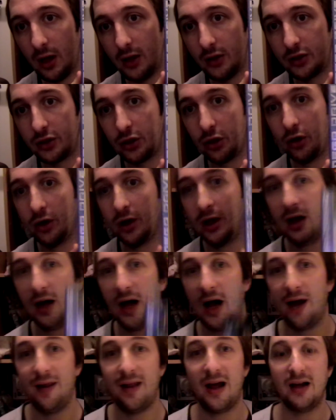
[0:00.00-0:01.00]
So,
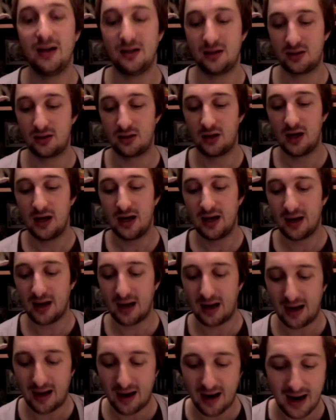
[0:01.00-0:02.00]
and that's,
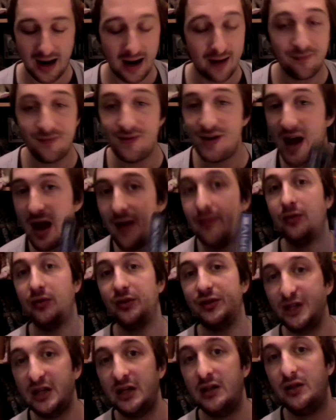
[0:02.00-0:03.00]
I've never
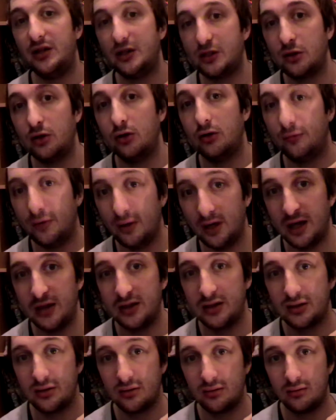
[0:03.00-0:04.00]
seen this go for
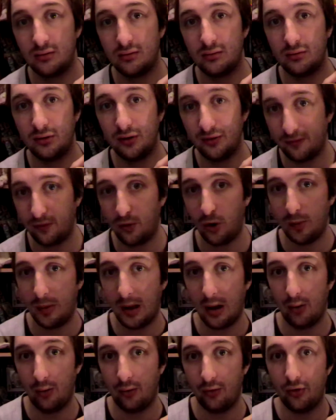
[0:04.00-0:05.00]
less than
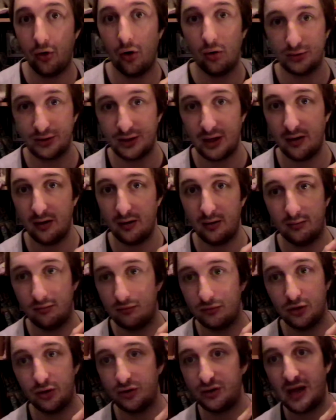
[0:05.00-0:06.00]
£40 altogether.
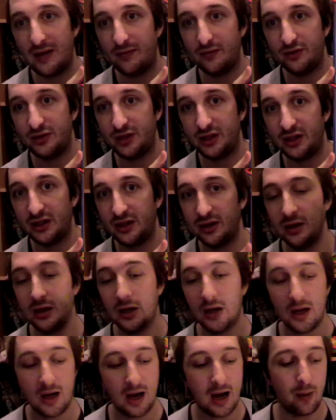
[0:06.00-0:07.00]
Just haven't seen it.
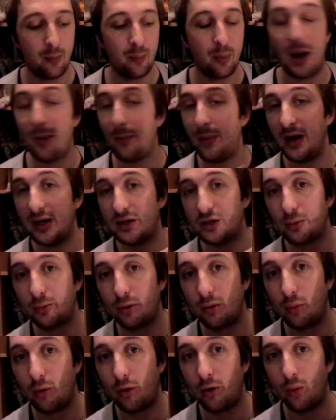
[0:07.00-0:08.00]
I passed
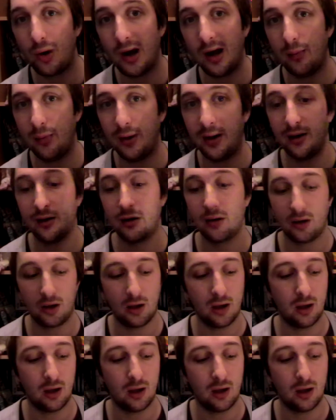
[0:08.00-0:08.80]
up on one a while back,